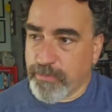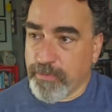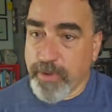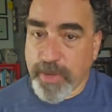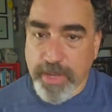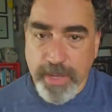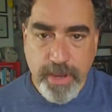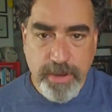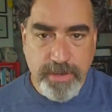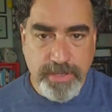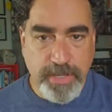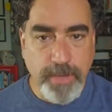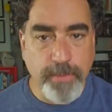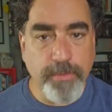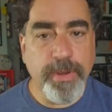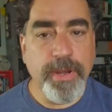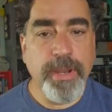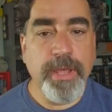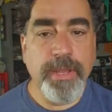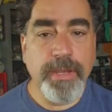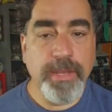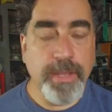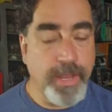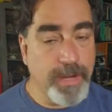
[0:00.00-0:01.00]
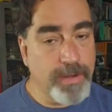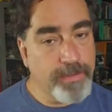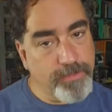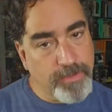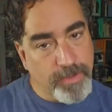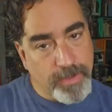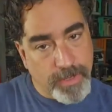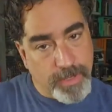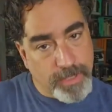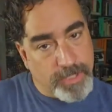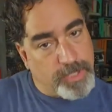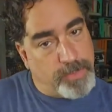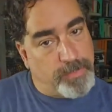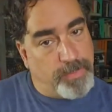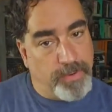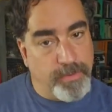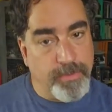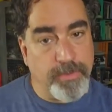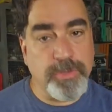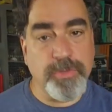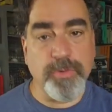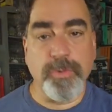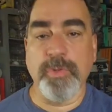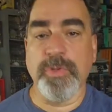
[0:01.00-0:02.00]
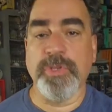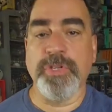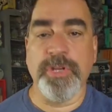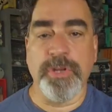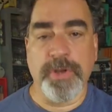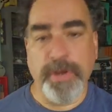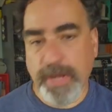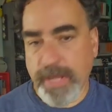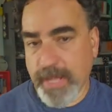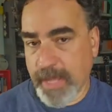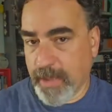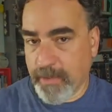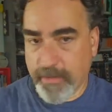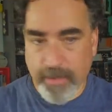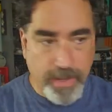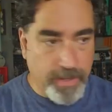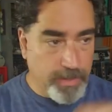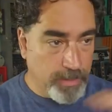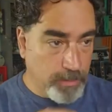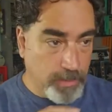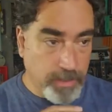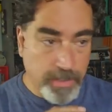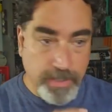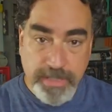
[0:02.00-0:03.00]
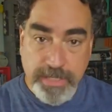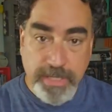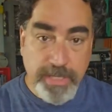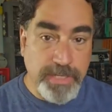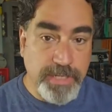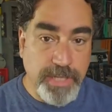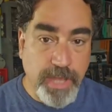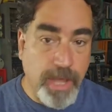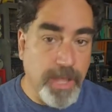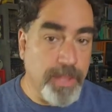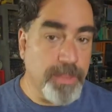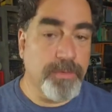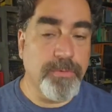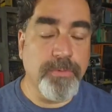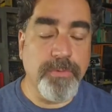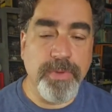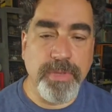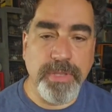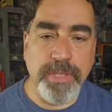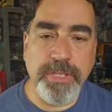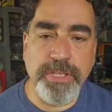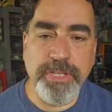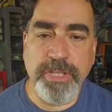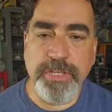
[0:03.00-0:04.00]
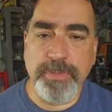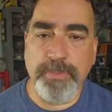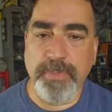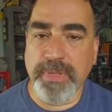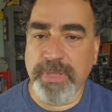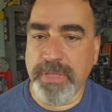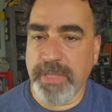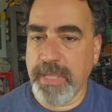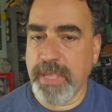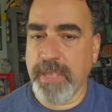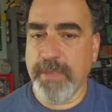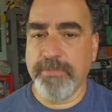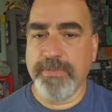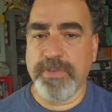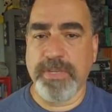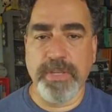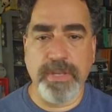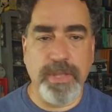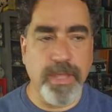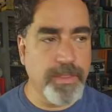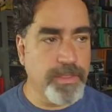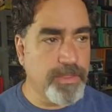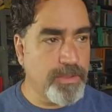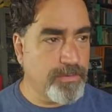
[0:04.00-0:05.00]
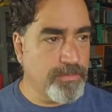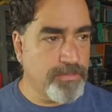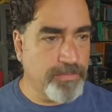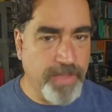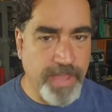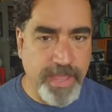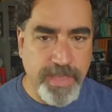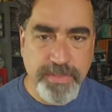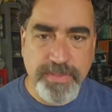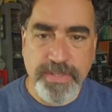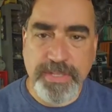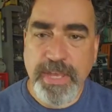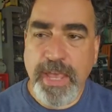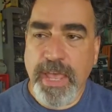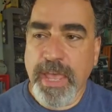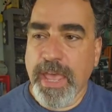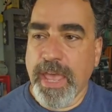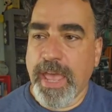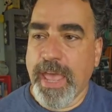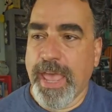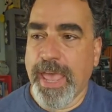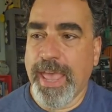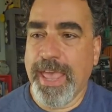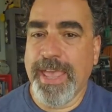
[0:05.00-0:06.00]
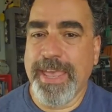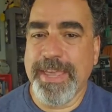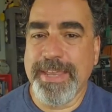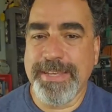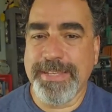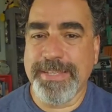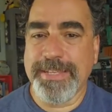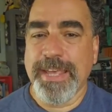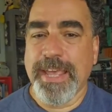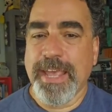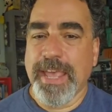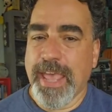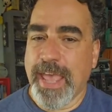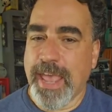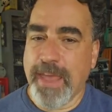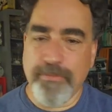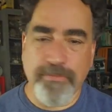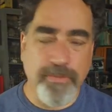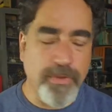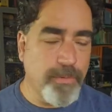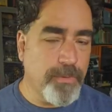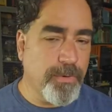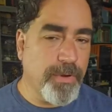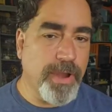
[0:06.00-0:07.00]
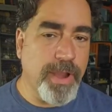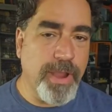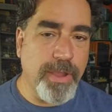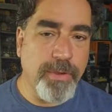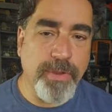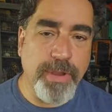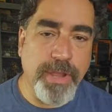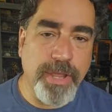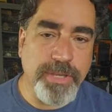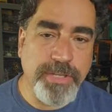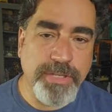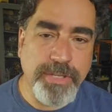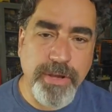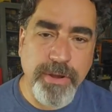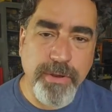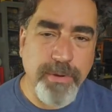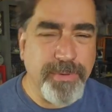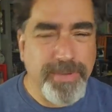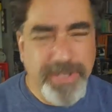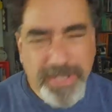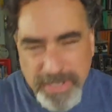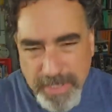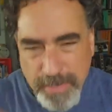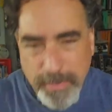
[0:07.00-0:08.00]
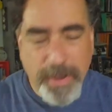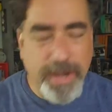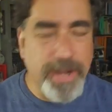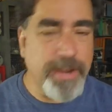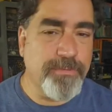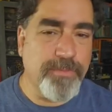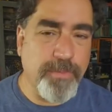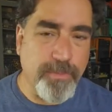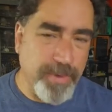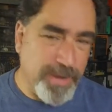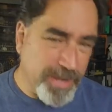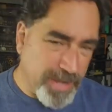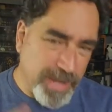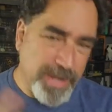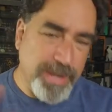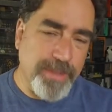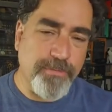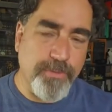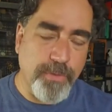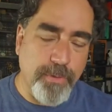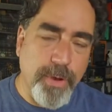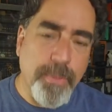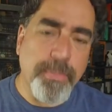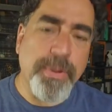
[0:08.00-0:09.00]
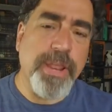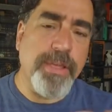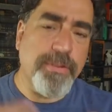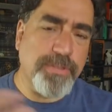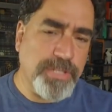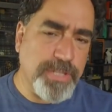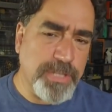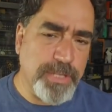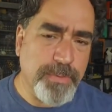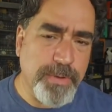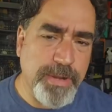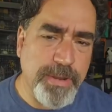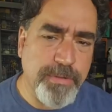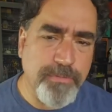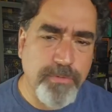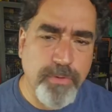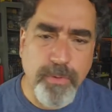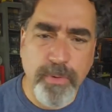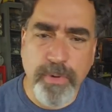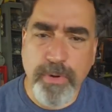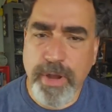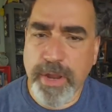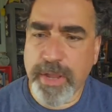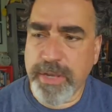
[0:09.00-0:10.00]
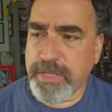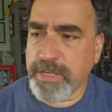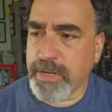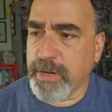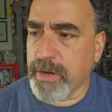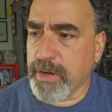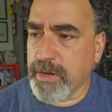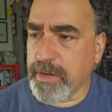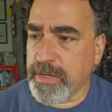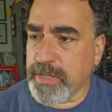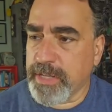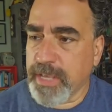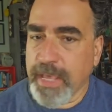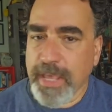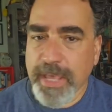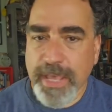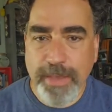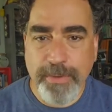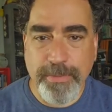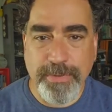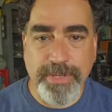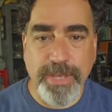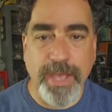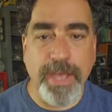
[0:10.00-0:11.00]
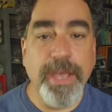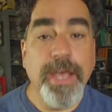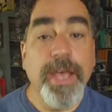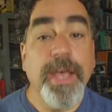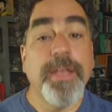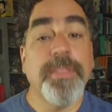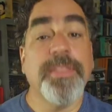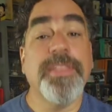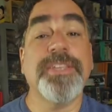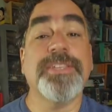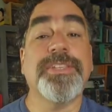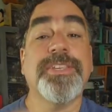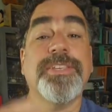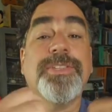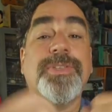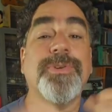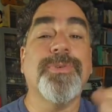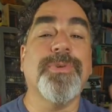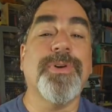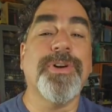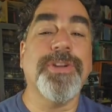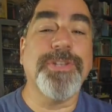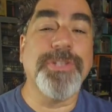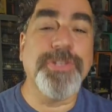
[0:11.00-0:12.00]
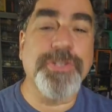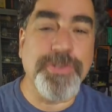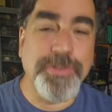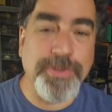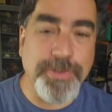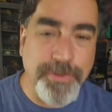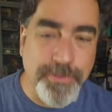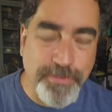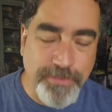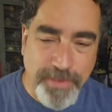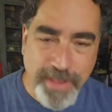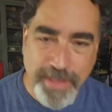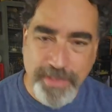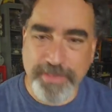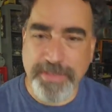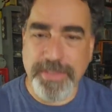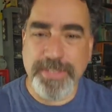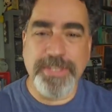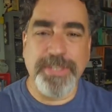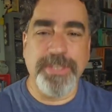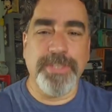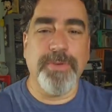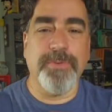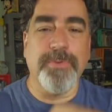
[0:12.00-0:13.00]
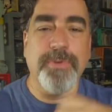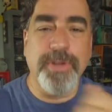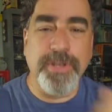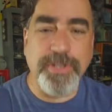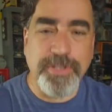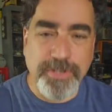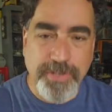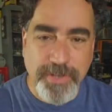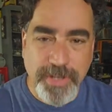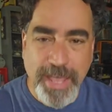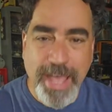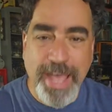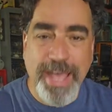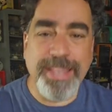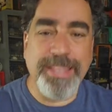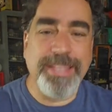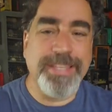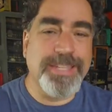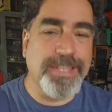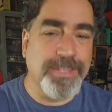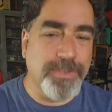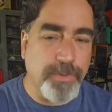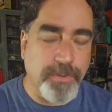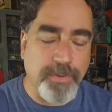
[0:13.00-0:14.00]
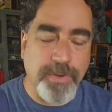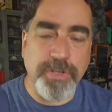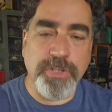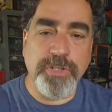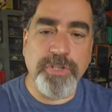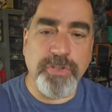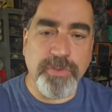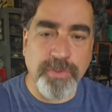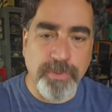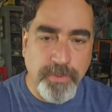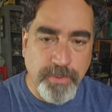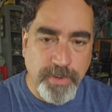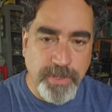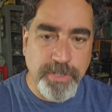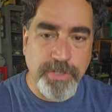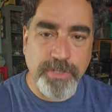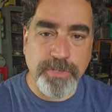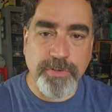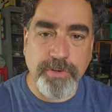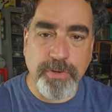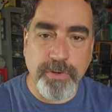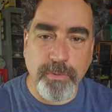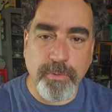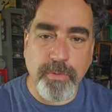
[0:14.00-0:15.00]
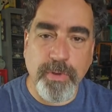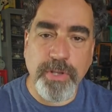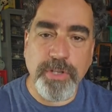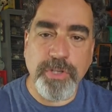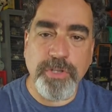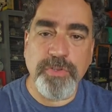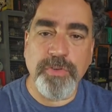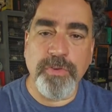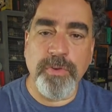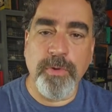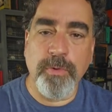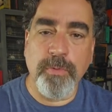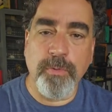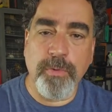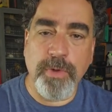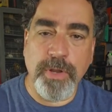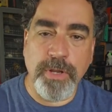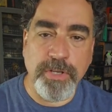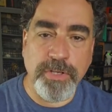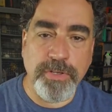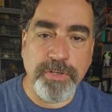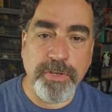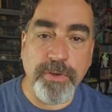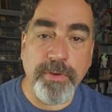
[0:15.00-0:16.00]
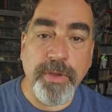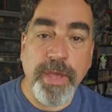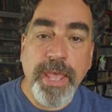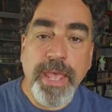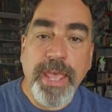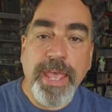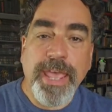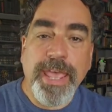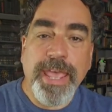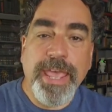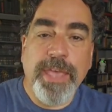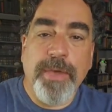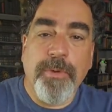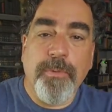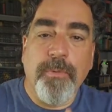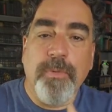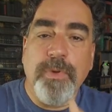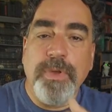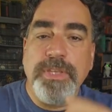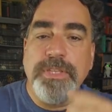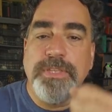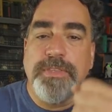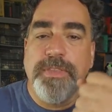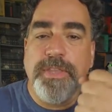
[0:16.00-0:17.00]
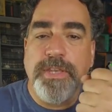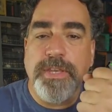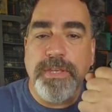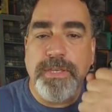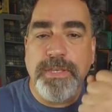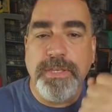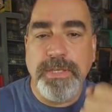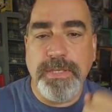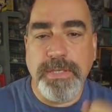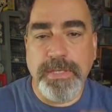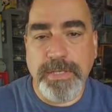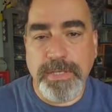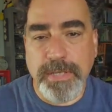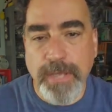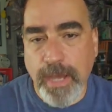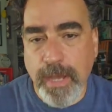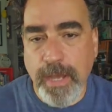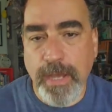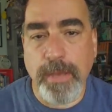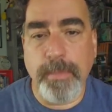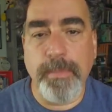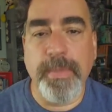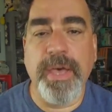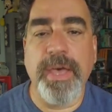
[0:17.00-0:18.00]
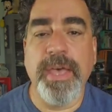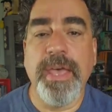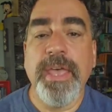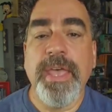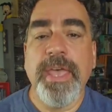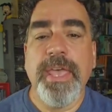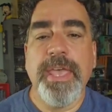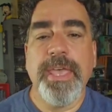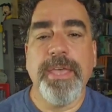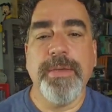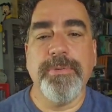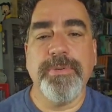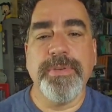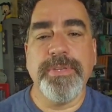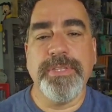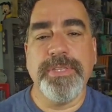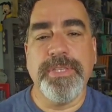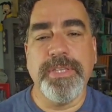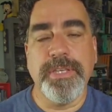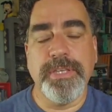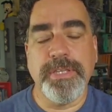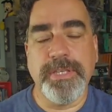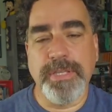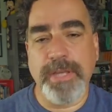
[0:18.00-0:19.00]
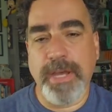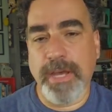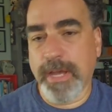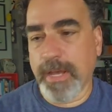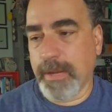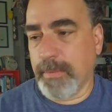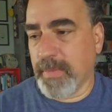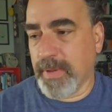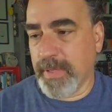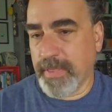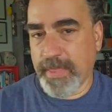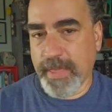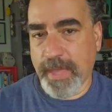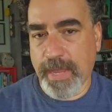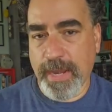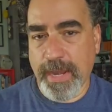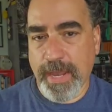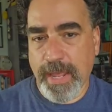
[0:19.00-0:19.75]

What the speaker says: for years I went on kind of a spiritual journey. I looked into other religious beliefs and other faiths, and everywhere I turned, well, just about everywhere, not everywhere, but just about everywhere I turned, it was this is the one true faith, this is the one true, this is the one true. It was the dogma. It was the dogma